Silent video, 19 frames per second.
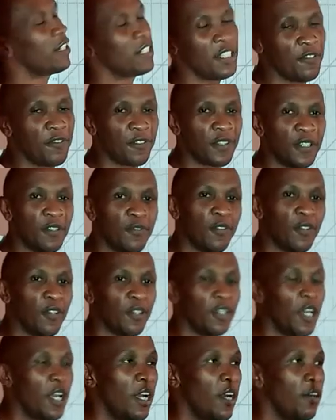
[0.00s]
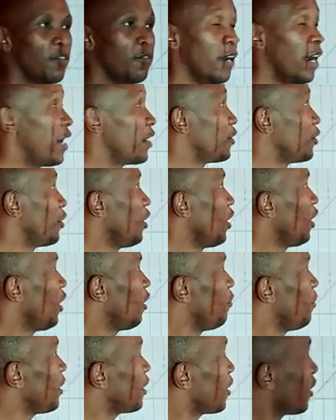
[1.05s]
a different value?
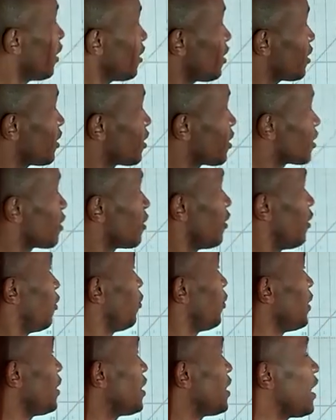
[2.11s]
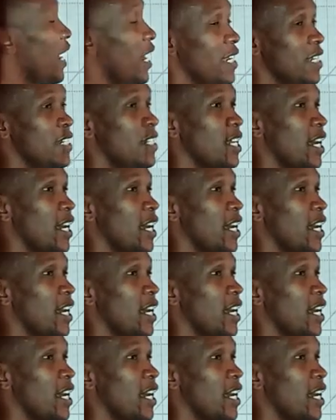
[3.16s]
Because we said